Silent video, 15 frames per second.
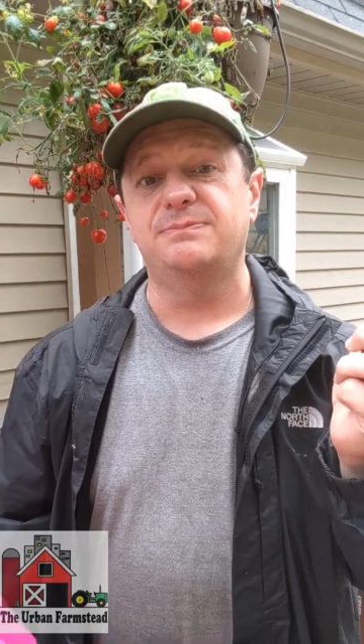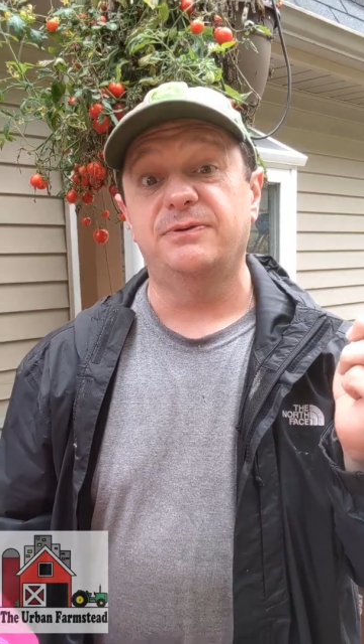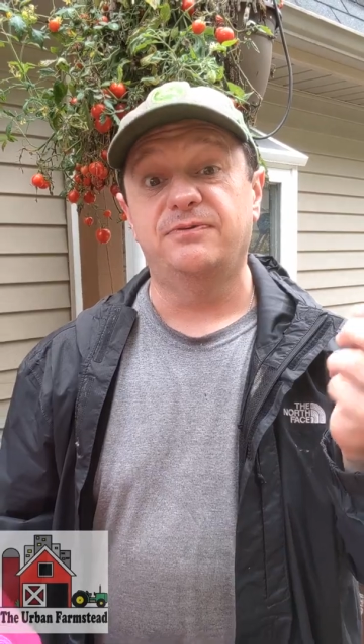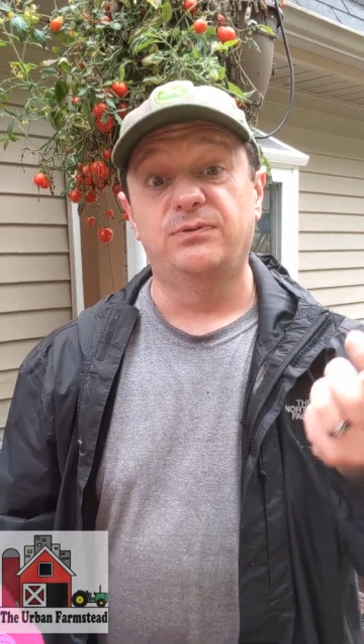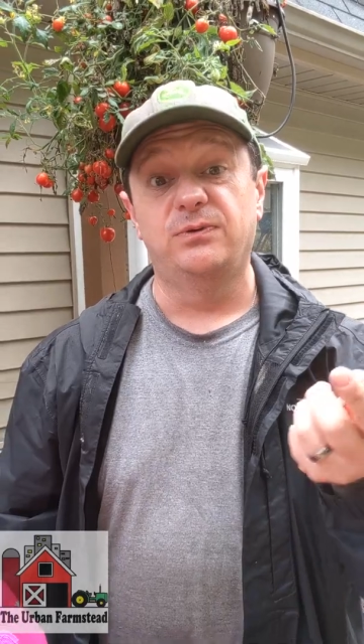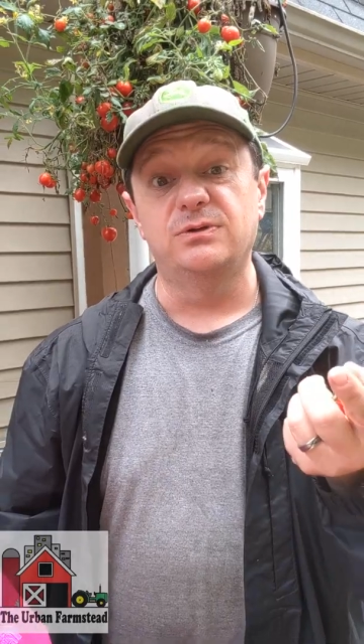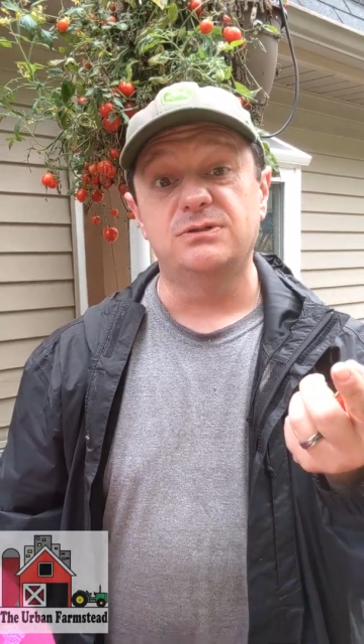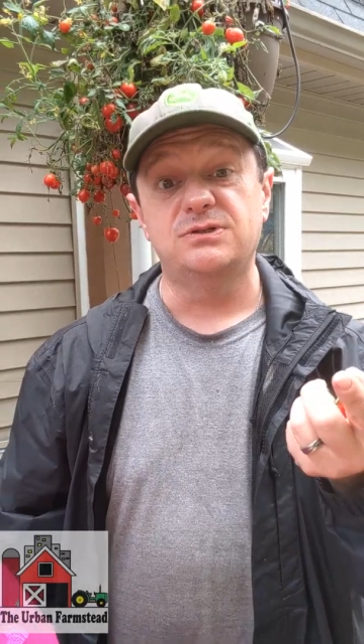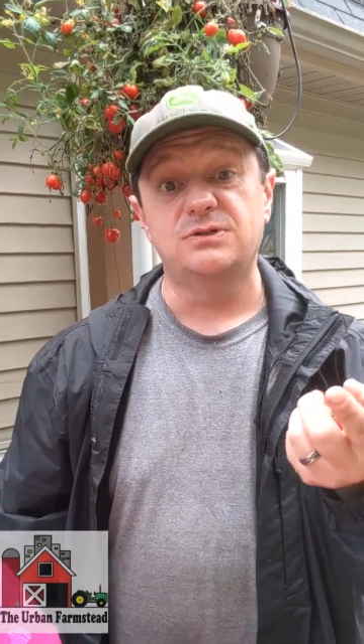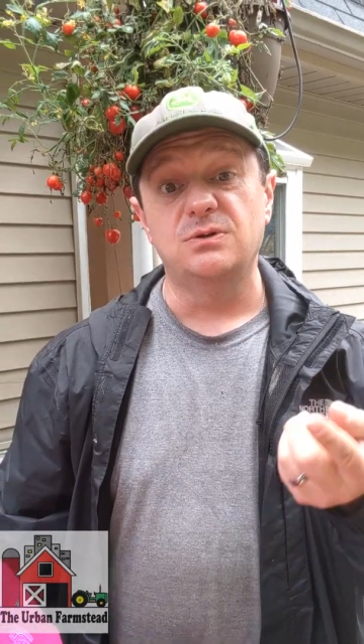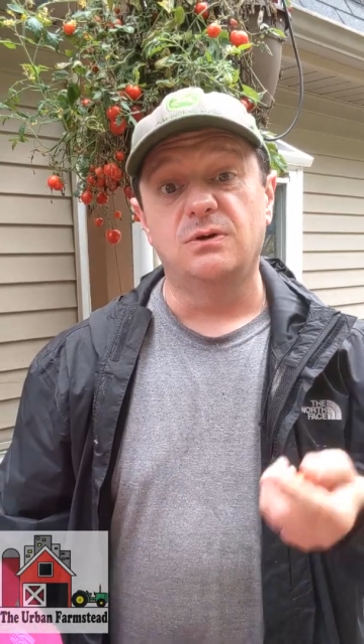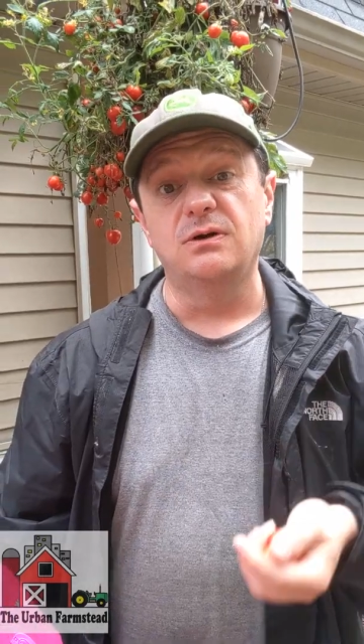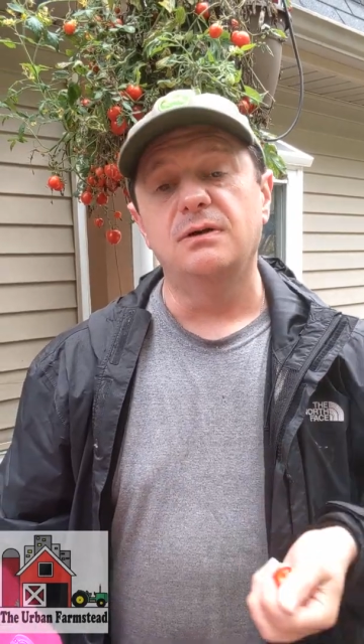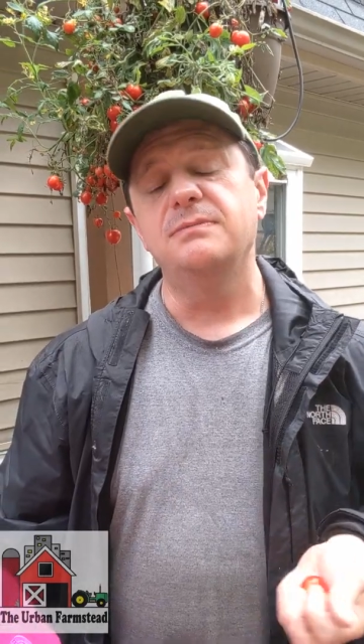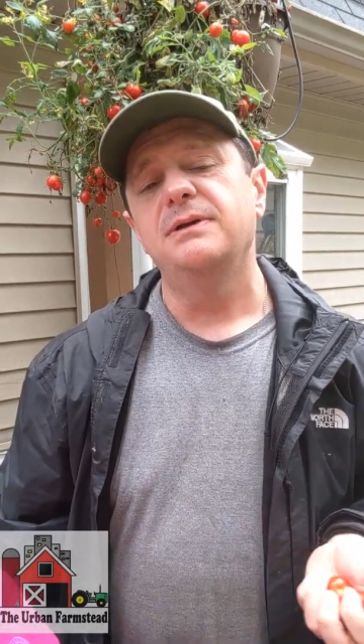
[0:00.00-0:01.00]
before a
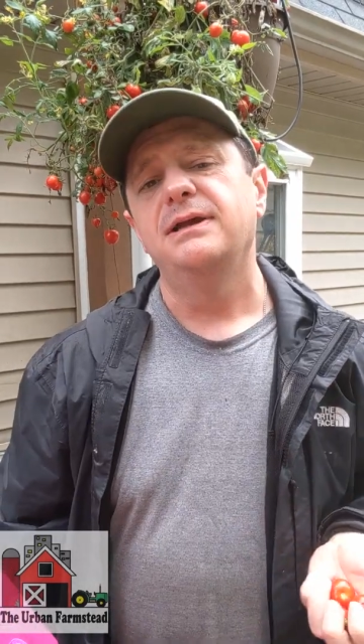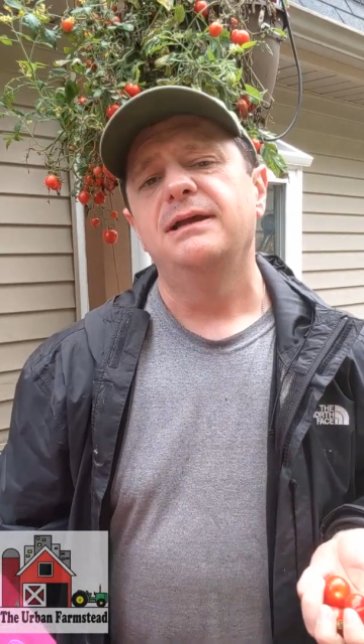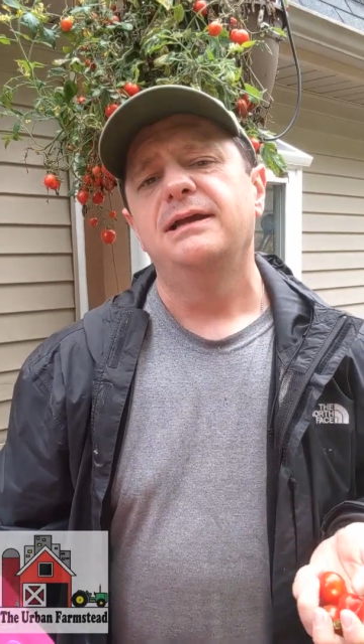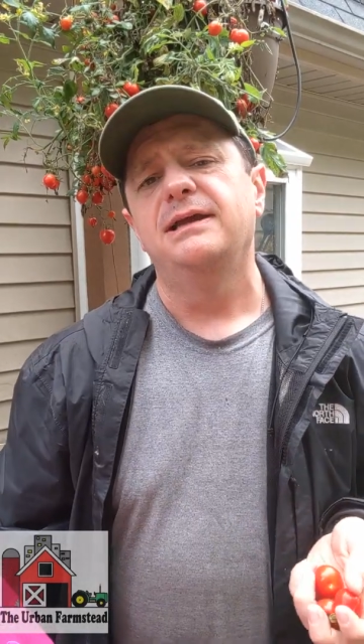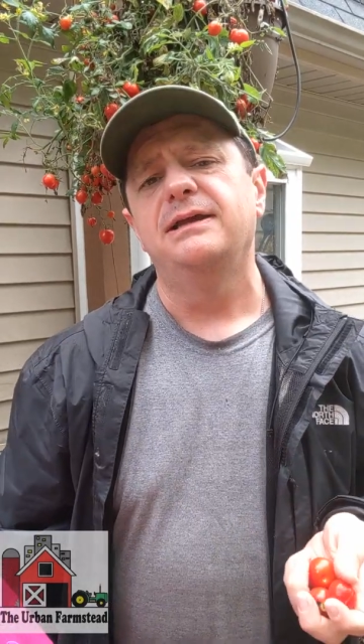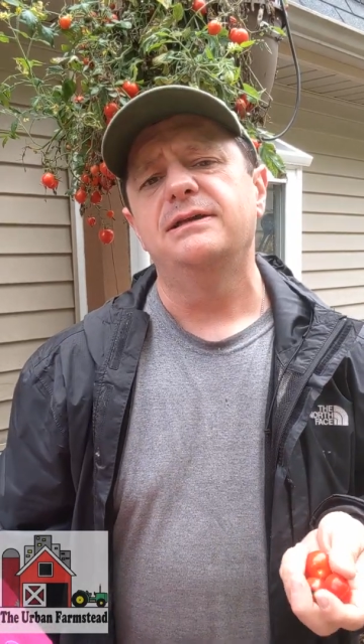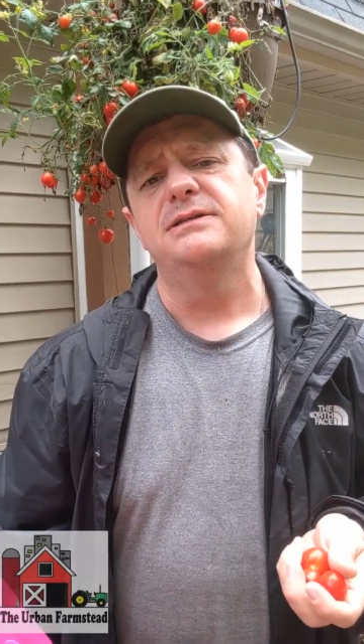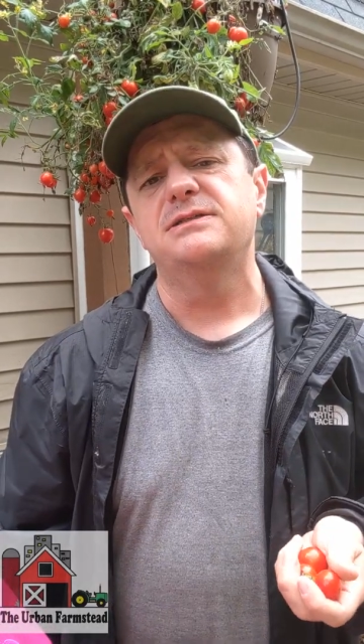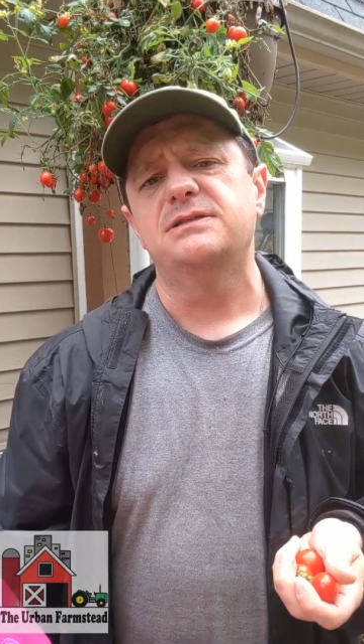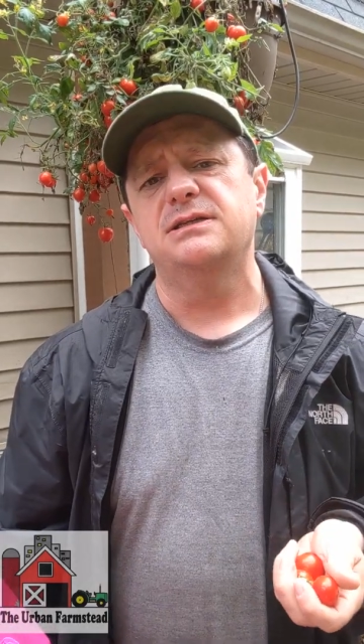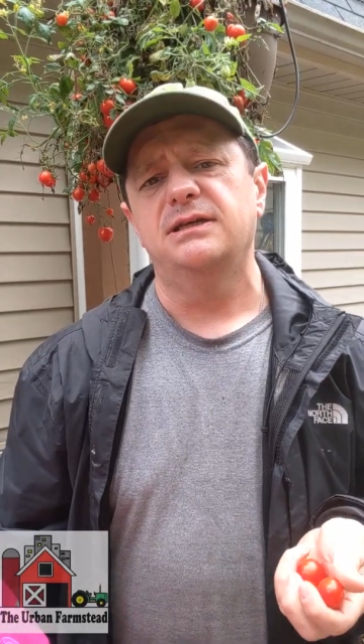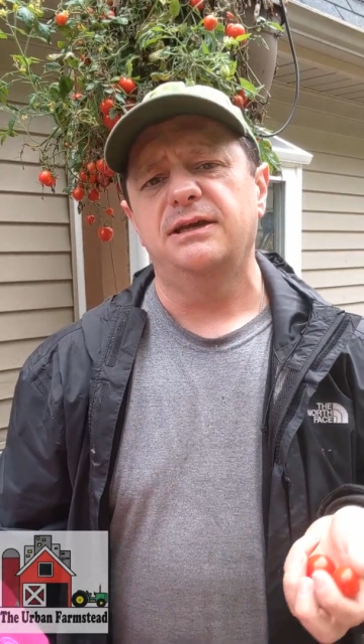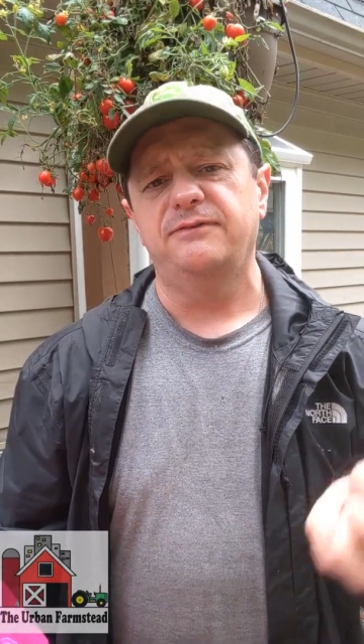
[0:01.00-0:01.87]
storm is